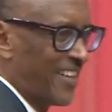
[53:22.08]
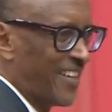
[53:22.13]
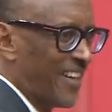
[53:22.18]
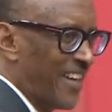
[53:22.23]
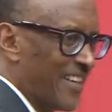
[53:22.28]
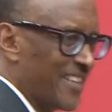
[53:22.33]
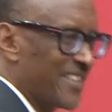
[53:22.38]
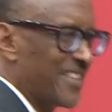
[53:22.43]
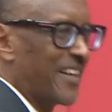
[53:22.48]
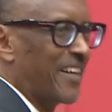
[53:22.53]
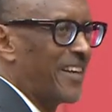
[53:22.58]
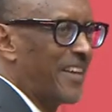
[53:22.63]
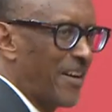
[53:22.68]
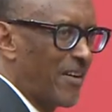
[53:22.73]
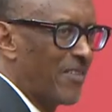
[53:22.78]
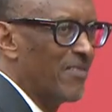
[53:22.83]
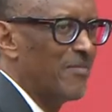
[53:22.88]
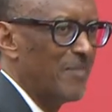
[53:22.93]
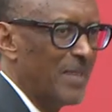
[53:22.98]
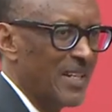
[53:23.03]
I'll take
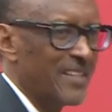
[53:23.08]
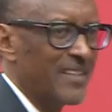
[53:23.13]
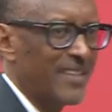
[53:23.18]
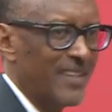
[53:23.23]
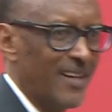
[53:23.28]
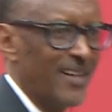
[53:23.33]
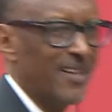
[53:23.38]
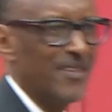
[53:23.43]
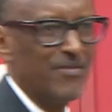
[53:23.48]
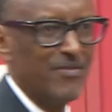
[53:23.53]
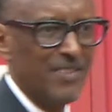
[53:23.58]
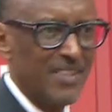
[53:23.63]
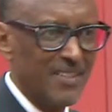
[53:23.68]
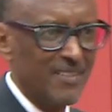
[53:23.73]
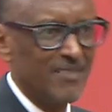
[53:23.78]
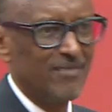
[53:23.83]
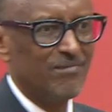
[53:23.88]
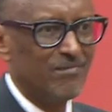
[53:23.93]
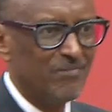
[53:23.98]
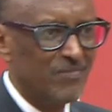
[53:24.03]
care of myself,
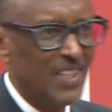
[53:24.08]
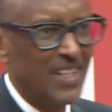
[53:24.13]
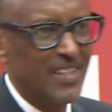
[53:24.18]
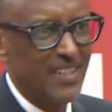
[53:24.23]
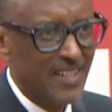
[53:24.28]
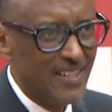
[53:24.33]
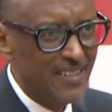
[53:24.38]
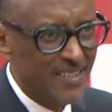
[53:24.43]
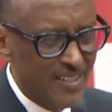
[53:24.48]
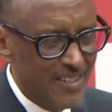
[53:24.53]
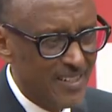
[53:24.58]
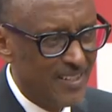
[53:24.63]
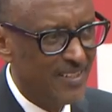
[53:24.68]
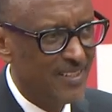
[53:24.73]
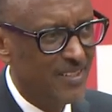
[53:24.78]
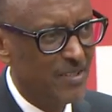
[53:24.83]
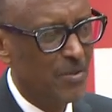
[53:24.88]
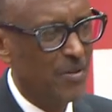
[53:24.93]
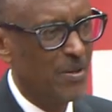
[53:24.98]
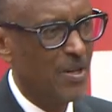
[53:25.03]
and that's
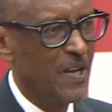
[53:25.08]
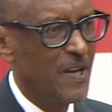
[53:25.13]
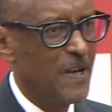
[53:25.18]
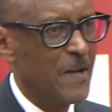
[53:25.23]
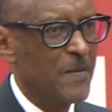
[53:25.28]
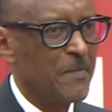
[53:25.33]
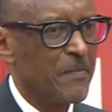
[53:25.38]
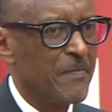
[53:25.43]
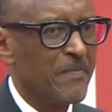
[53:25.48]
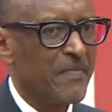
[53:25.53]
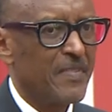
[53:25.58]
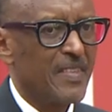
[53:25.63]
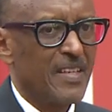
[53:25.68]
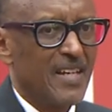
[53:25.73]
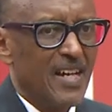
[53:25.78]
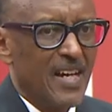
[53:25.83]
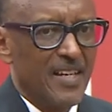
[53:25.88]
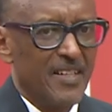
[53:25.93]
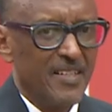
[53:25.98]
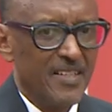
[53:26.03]
it." So,
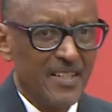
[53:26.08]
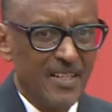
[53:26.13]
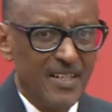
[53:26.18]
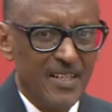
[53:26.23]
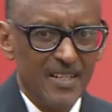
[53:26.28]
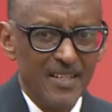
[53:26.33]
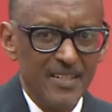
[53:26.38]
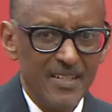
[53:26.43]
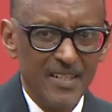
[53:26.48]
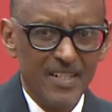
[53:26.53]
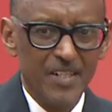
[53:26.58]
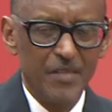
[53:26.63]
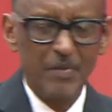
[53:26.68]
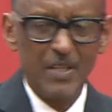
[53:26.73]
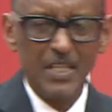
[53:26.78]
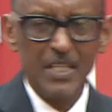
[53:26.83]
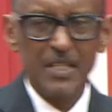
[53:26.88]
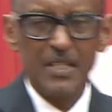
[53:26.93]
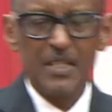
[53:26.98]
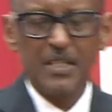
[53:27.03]
I really can't
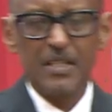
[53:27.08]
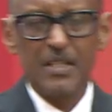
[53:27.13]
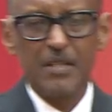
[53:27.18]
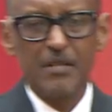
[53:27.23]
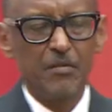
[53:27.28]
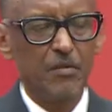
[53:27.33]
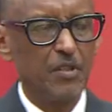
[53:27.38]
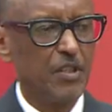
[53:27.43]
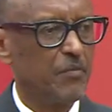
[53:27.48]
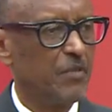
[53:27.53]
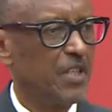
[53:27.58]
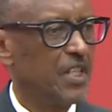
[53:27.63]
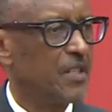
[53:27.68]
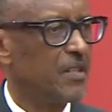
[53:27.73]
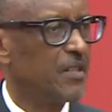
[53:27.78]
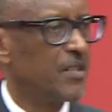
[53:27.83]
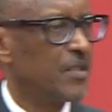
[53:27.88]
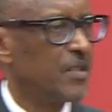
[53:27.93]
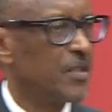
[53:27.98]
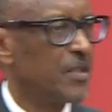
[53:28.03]
explain it.
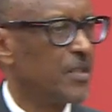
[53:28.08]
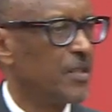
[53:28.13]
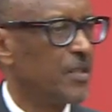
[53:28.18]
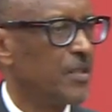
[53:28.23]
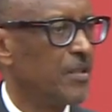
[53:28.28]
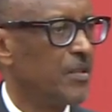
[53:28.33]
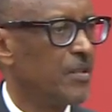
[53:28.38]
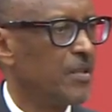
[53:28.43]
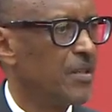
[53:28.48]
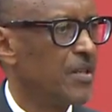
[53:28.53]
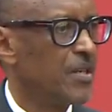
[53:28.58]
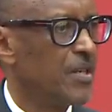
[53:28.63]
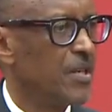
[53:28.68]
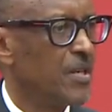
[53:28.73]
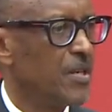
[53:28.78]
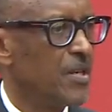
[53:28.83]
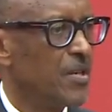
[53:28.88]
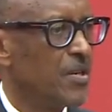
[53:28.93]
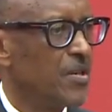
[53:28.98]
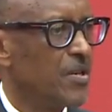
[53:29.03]
But
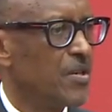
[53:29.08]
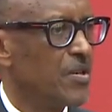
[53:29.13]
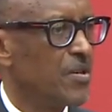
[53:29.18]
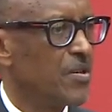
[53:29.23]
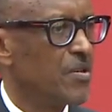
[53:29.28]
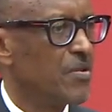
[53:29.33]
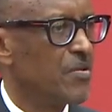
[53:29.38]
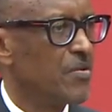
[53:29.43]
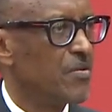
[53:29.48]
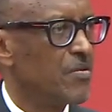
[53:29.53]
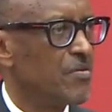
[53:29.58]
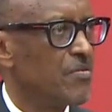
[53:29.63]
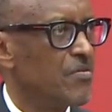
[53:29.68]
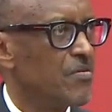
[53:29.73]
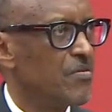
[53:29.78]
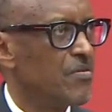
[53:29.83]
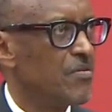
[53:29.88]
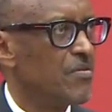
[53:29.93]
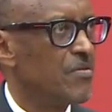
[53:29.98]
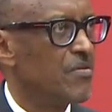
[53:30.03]

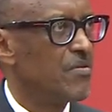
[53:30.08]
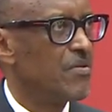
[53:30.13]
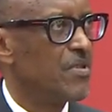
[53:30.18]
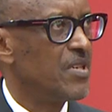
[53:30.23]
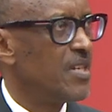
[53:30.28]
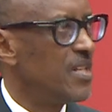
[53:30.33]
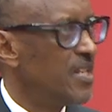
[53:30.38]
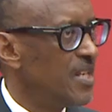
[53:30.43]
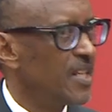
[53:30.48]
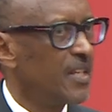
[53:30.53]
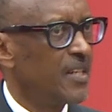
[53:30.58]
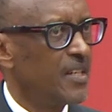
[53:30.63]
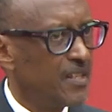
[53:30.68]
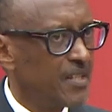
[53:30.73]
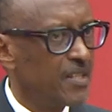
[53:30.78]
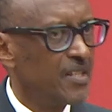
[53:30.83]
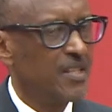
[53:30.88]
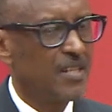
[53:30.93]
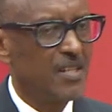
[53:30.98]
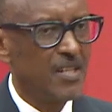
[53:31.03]
in any
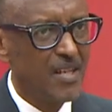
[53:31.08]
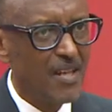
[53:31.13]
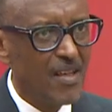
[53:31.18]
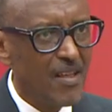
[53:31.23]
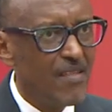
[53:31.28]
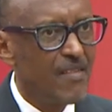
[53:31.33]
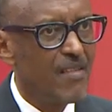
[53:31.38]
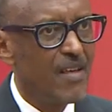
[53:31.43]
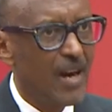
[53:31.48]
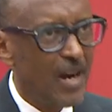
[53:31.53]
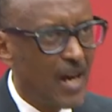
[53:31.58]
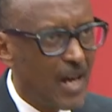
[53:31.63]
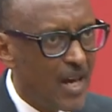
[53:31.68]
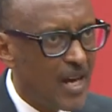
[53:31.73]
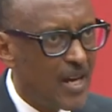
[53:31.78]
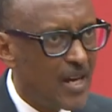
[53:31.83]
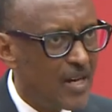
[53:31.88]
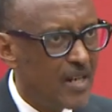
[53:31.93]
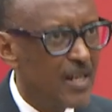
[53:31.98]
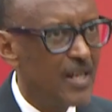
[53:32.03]
case, there
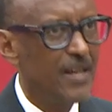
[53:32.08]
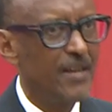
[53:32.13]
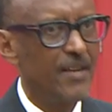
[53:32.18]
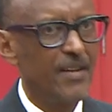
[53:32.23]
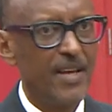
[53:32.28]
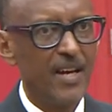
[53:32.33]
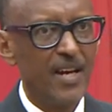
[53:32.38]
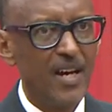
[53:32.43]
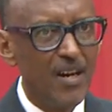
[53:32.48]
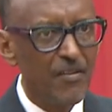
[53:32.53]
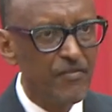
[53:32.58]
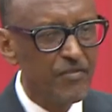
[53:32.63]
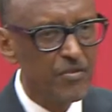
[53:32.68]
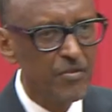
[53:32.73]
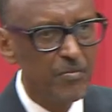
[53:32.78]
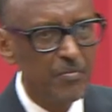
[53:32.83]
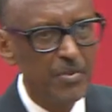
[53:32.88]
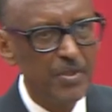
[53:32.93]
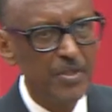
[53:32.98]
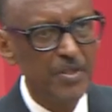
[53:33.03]
are and there have
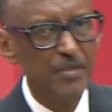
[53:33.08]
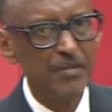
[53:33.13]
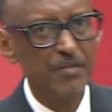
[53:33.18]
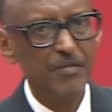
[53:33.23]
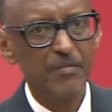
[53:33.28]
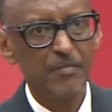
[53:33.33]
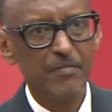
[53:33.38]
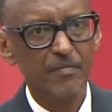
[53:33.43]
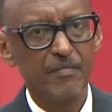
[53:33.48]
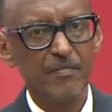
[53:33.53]
to be